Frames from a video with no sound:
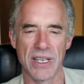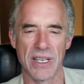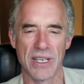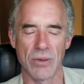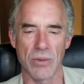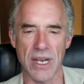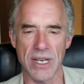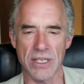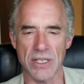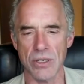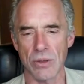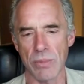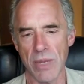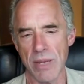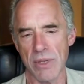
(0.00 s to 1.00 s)
right?
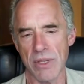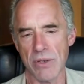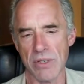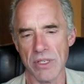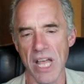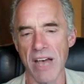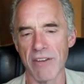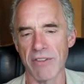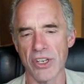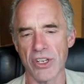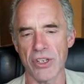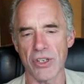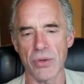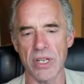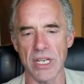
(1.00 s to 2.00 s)
So maybe there's love and
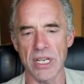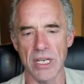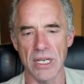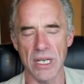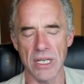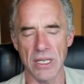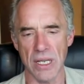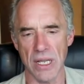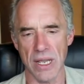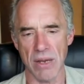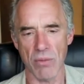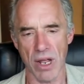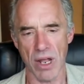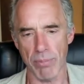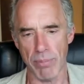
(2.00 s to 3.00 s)
duty, and they
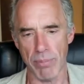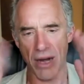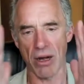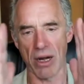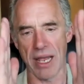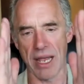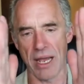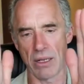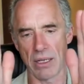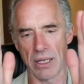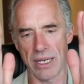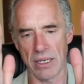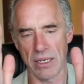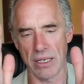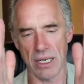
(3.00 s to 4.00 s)
run parallel
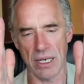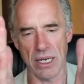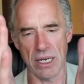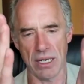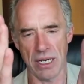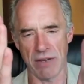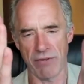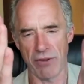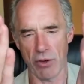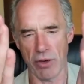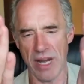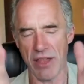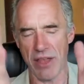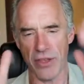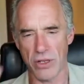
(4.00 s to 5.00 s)
in if you're an
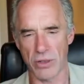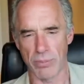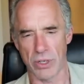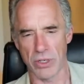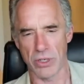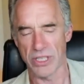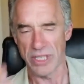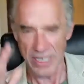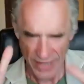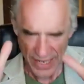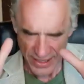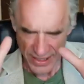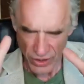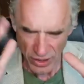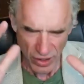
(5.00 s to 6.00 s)
ethical person.
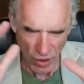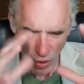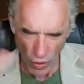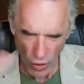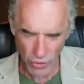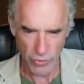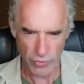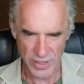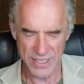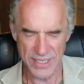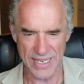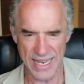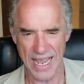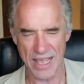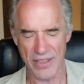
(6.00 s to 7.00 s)
That's not all there is
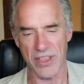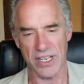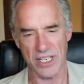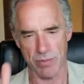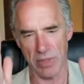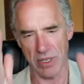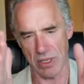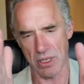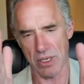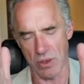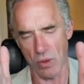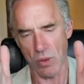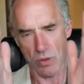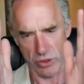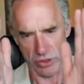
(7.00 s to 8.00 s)
to ethics, but
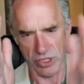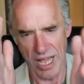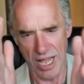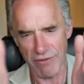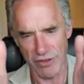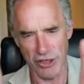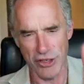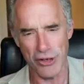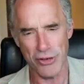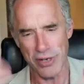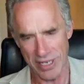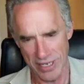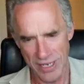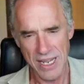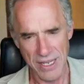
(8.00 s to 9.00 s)
love and
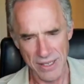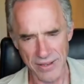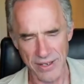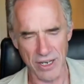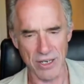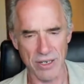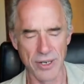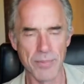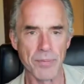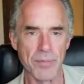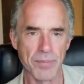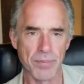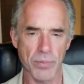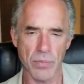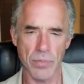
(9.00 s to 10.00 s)
duty, they're
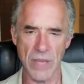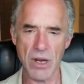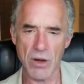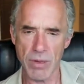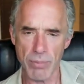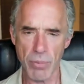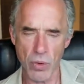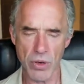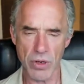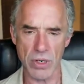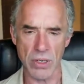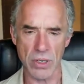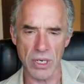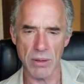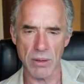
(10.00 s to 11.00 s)

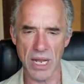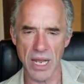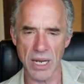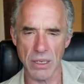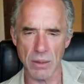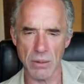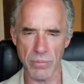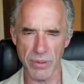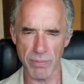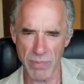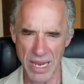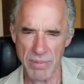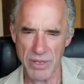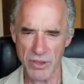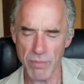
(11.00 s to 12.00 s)
important, and
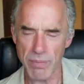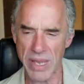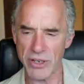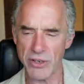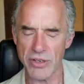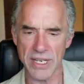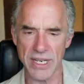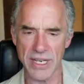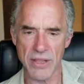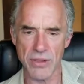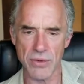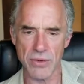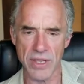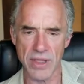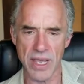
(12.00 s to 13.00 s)
maybe they're better
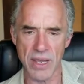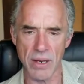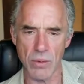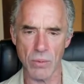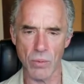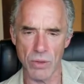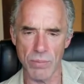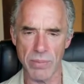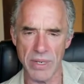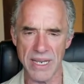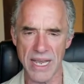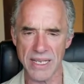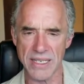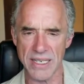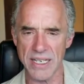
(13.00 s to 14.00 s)
together than they would be
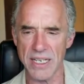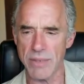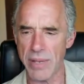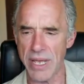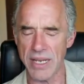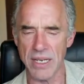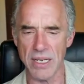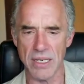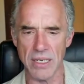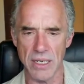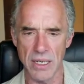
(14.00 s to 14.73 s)
as independent